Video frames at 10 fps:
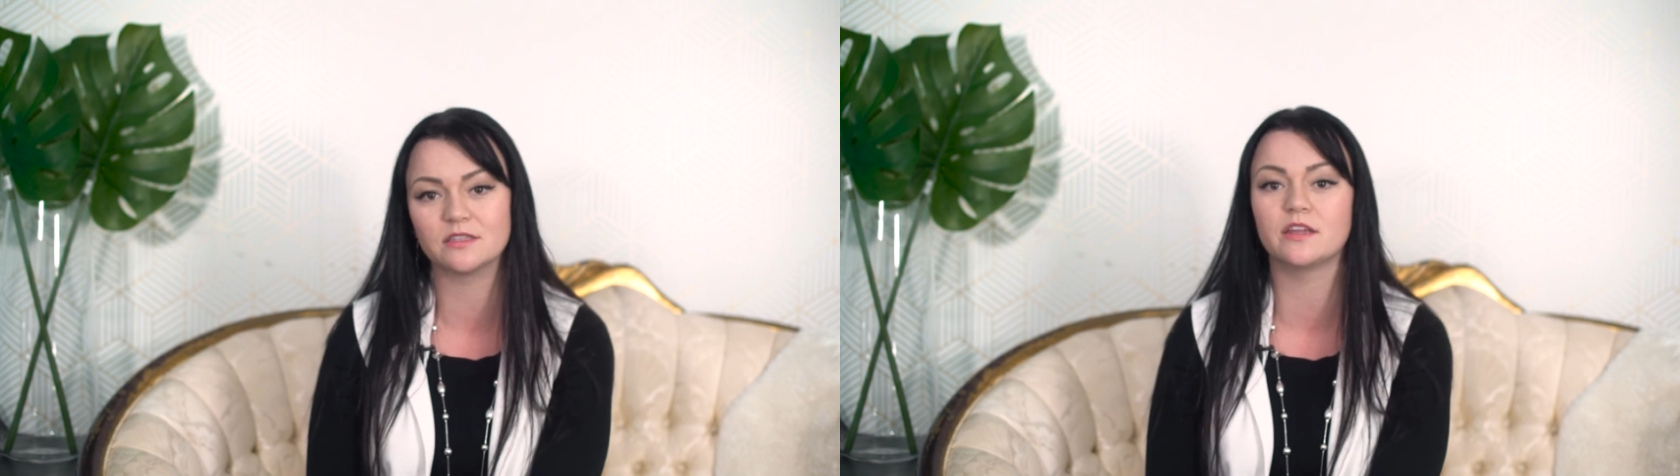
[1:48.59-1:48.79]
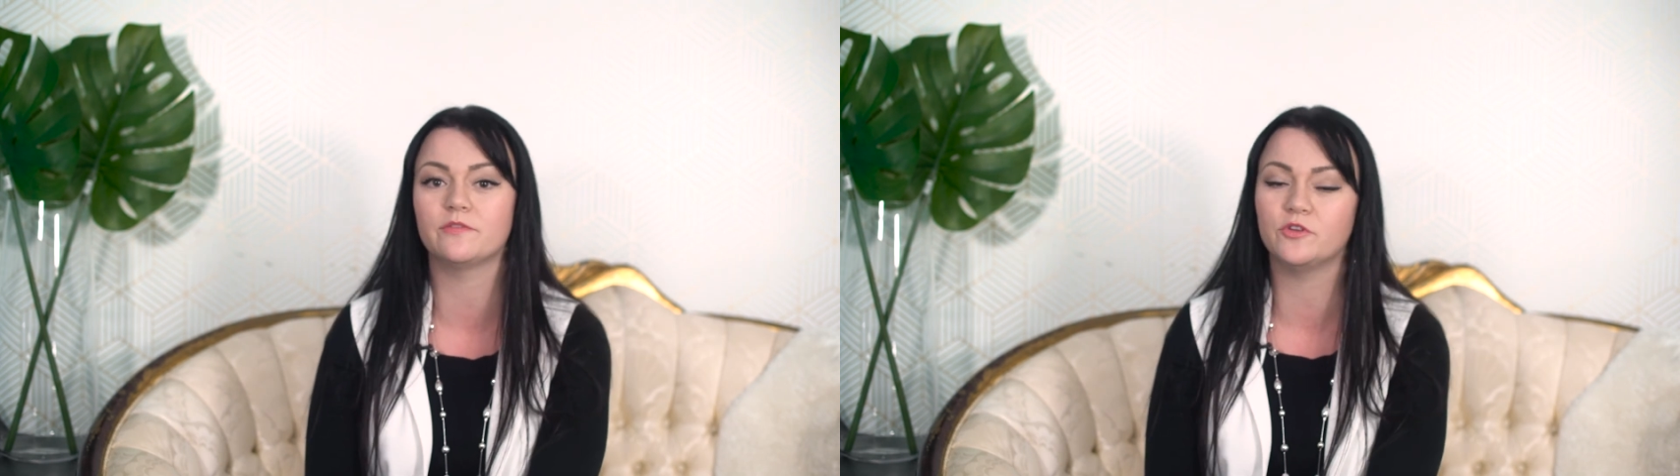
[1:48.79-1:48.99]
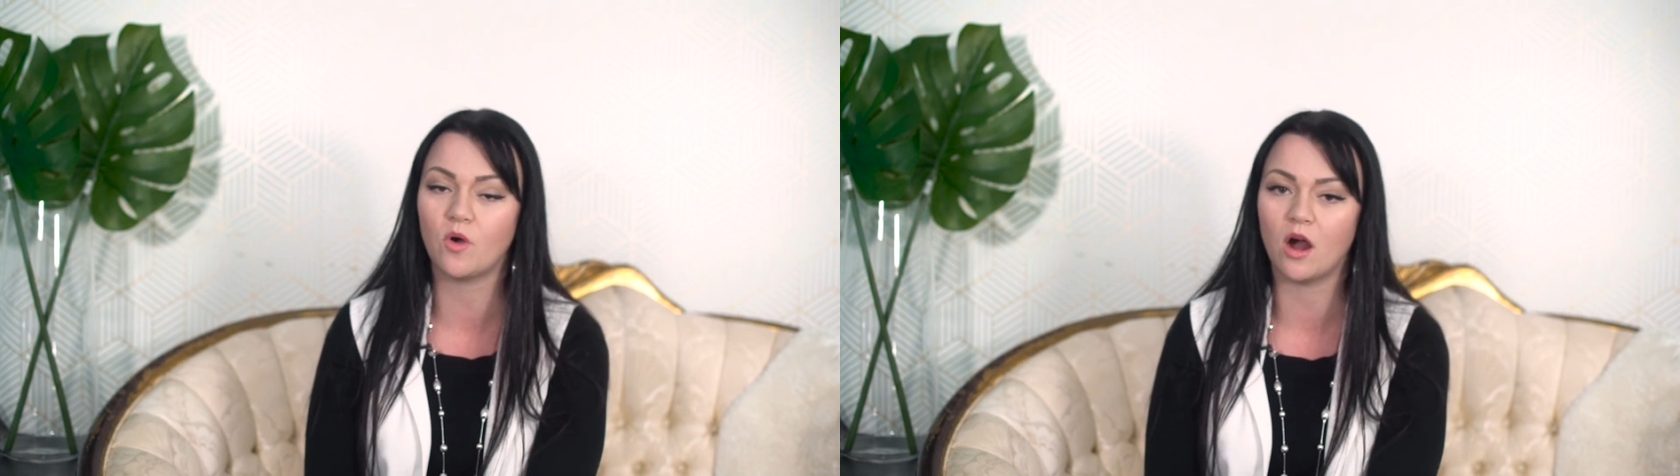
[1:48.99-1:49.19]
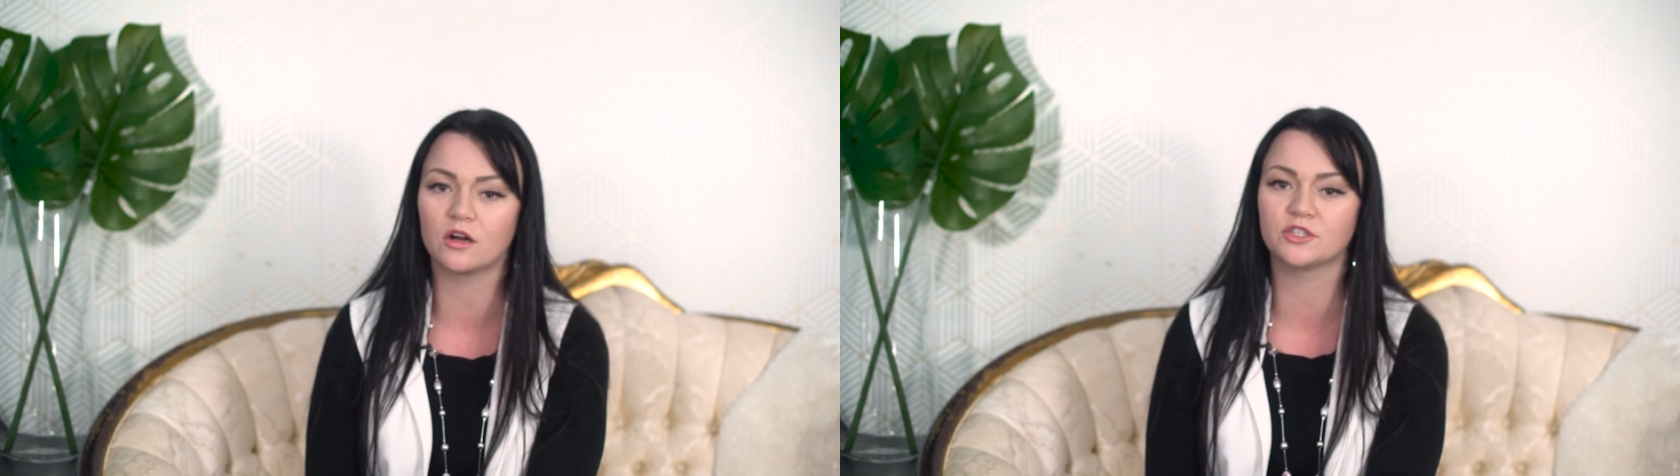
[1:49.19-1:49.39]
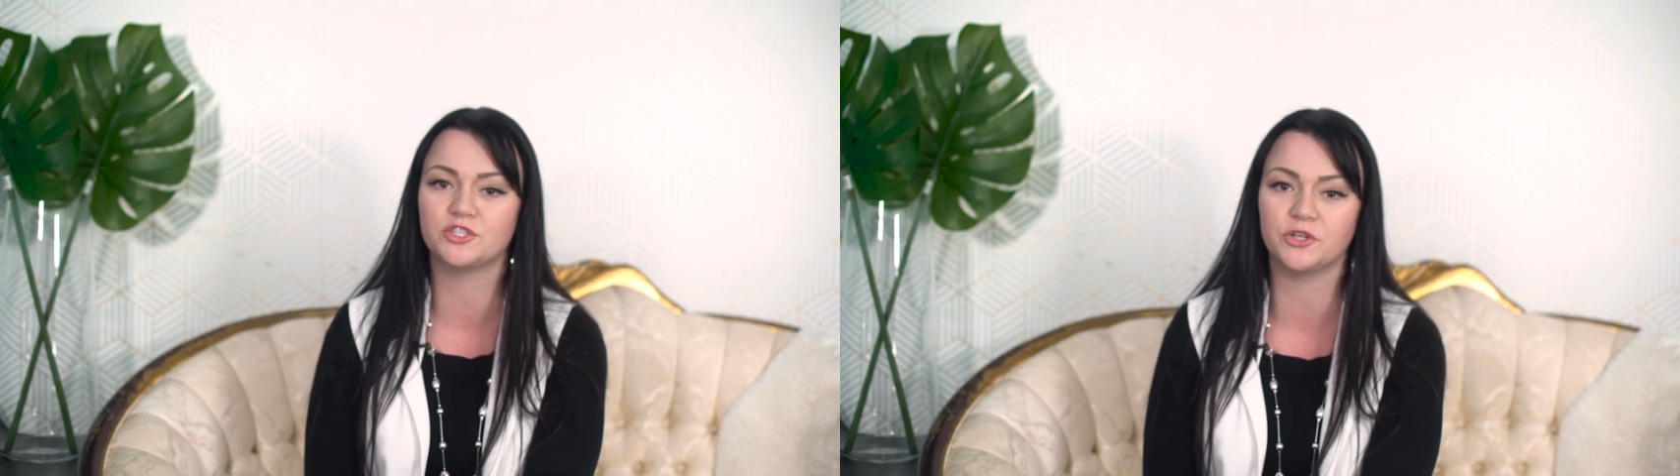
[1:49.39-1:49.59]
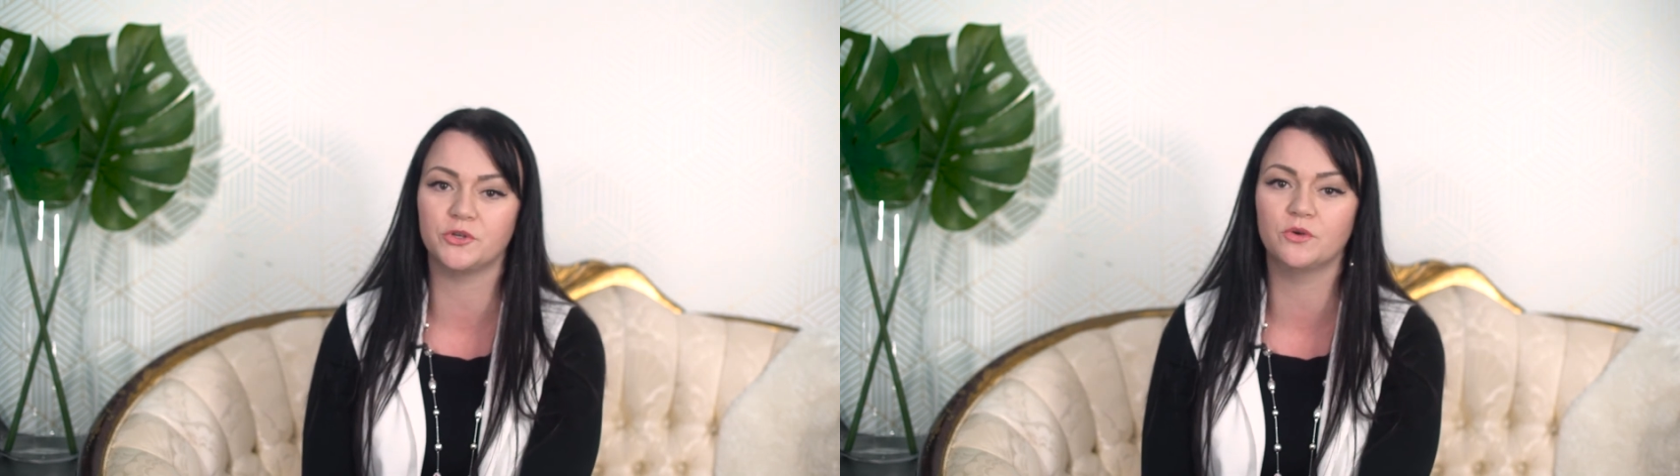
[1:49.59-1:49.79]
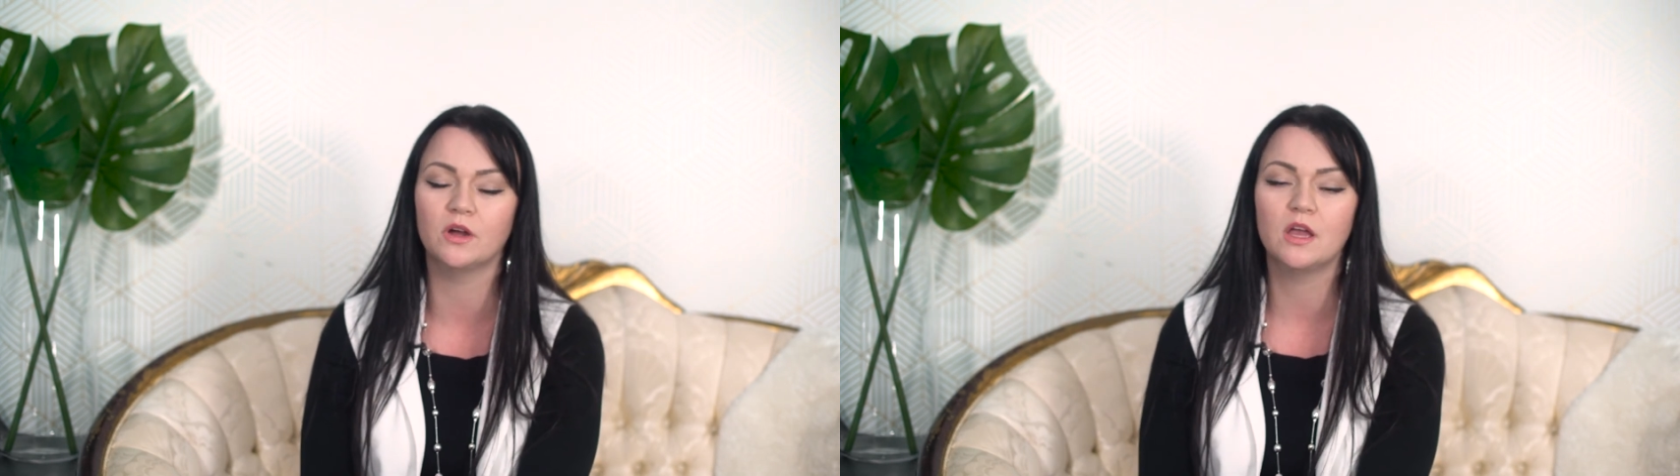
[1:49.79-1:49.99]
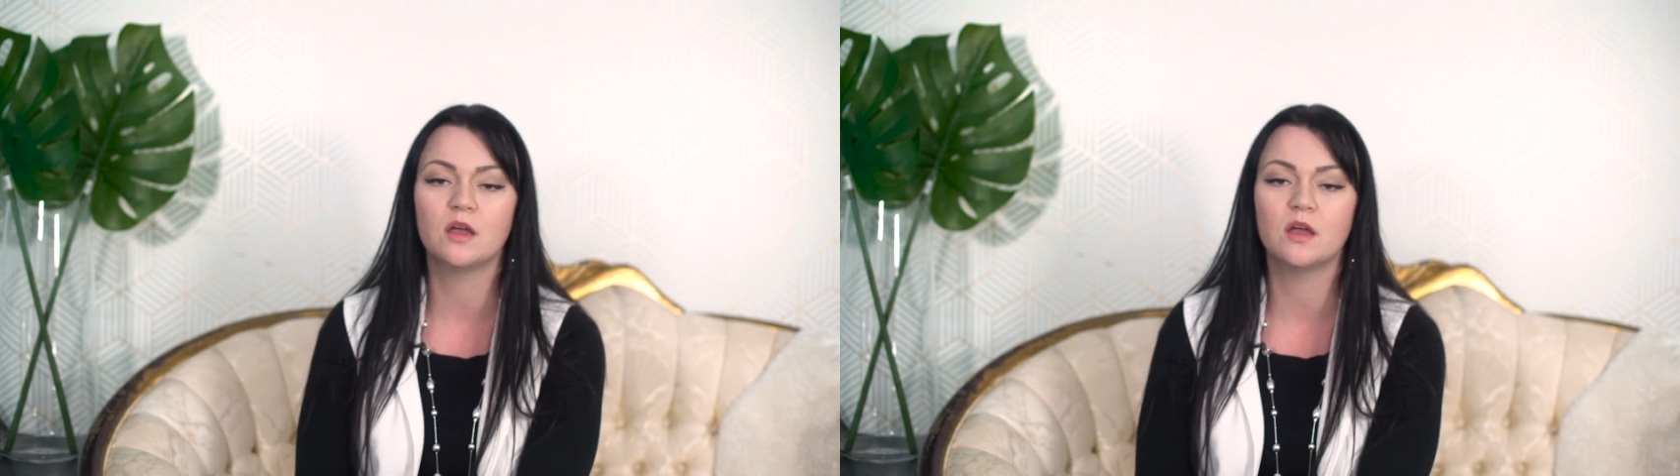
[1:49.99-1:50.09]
than if you are to